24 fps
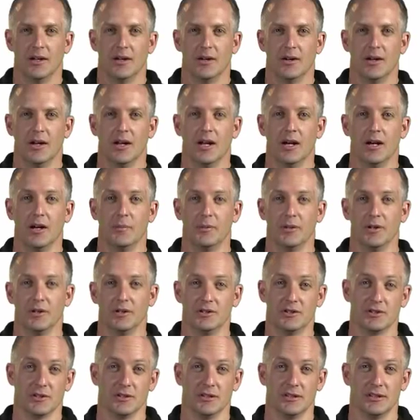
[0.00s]
Well, I hope you
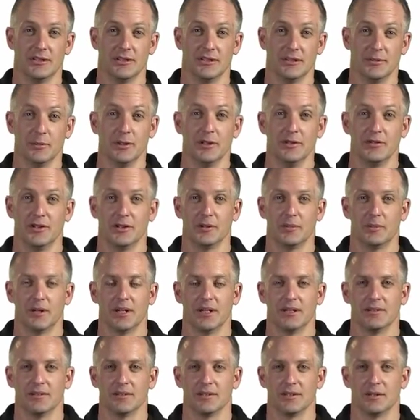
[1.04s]
enjoyed the movie
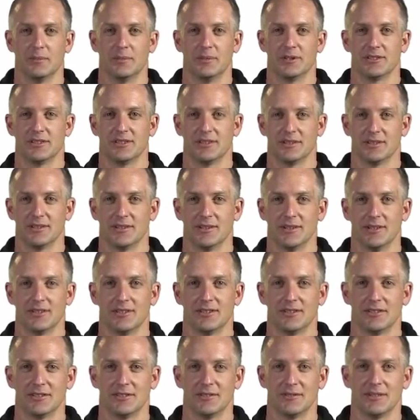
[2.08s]
about composting toilets
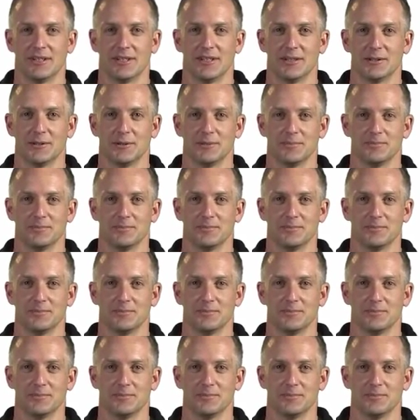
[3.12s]
in Tuvalu.